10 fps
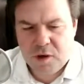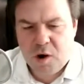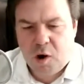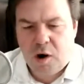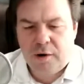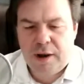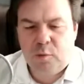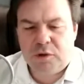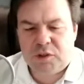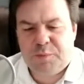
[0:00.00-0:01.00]
All right.
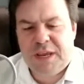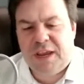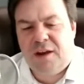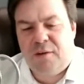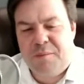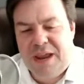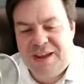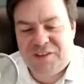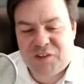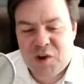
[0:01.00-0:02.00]
Well, speaking of
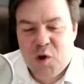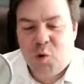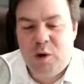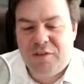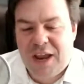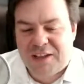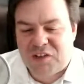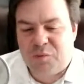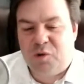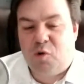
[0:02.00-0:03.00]
amazed, we've got
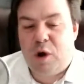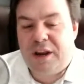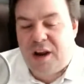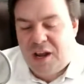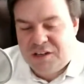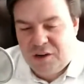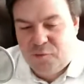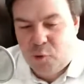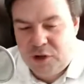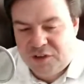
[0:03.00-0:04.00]
some great content
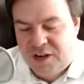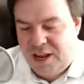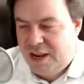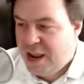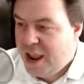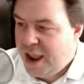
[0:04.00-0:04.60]
for you today.